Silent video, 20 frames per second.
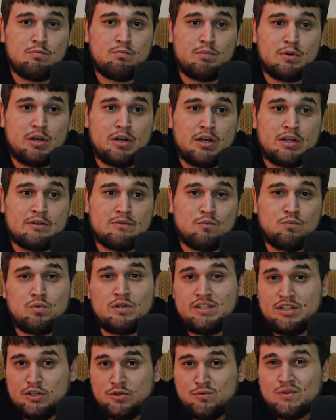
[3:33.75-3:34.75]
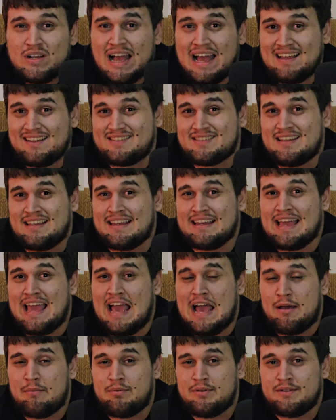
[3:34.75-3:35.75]
but what do you guys think
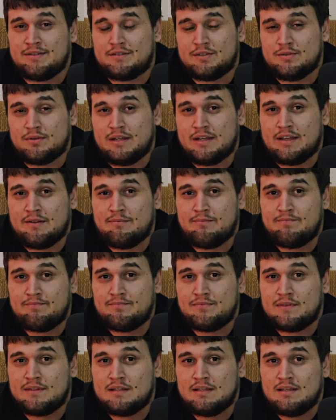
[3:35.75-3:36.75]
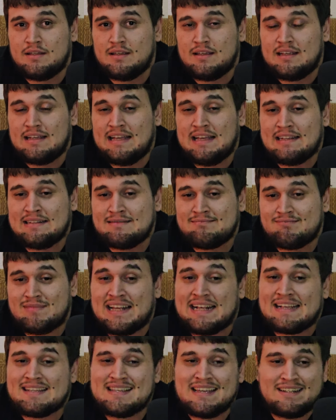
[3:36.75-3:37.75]
happened to him? And
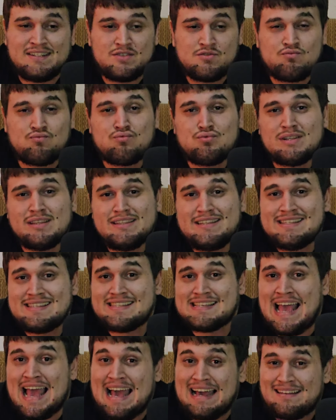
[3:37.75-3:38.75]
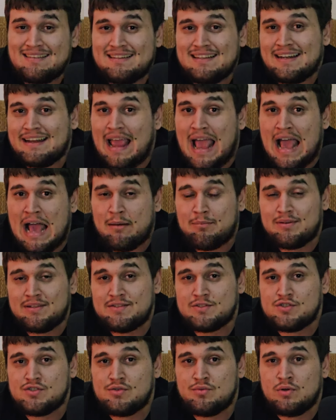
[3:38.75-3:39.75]
like I said, it's really sad that it
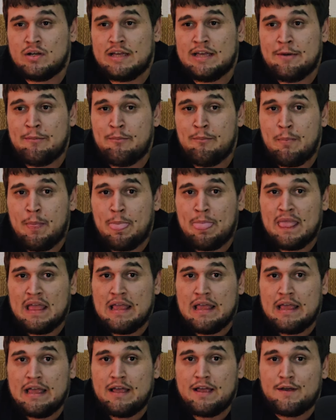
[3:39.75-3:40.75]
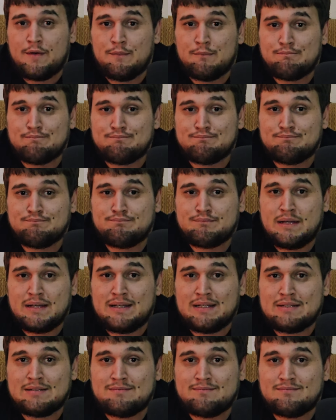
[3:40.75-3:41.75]
happened to him,
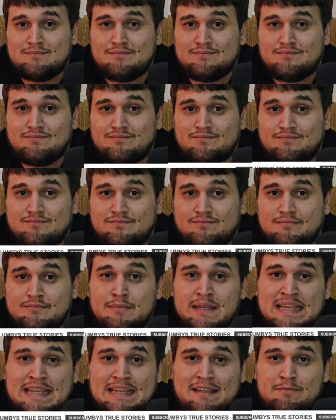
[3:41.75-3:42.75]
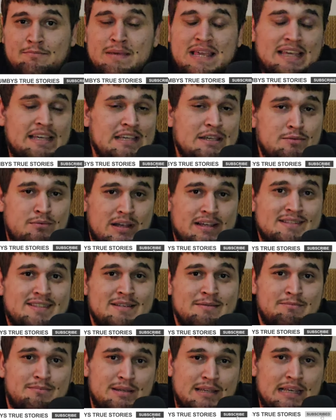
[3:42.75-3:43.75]
but may may he
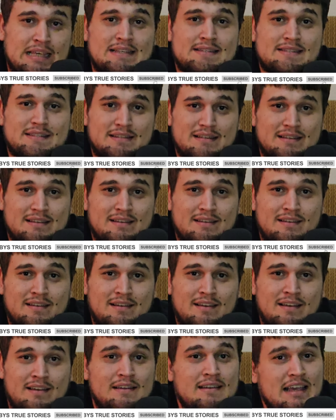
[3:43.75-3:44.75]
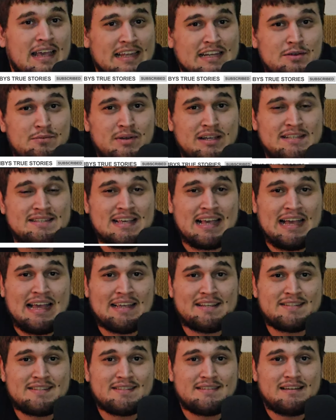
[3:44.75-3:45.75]
rest in peace. Anyways,
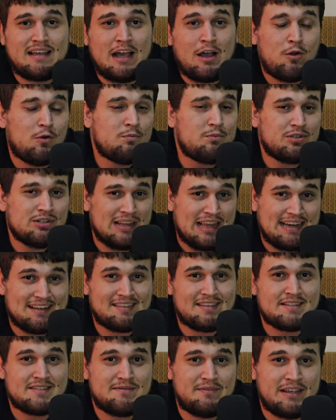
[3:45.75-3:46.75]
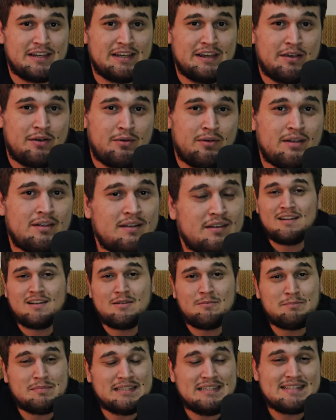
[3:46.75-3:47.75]
guys, I hope you liked this video.
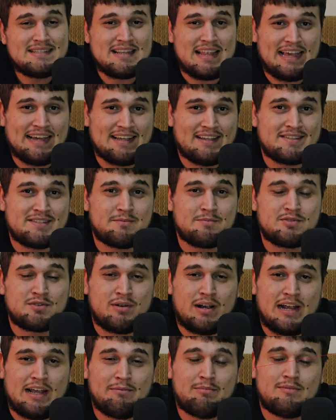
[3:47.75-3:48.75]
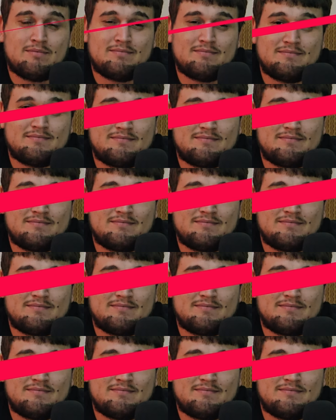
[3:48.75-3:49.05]
Please like and subscribe.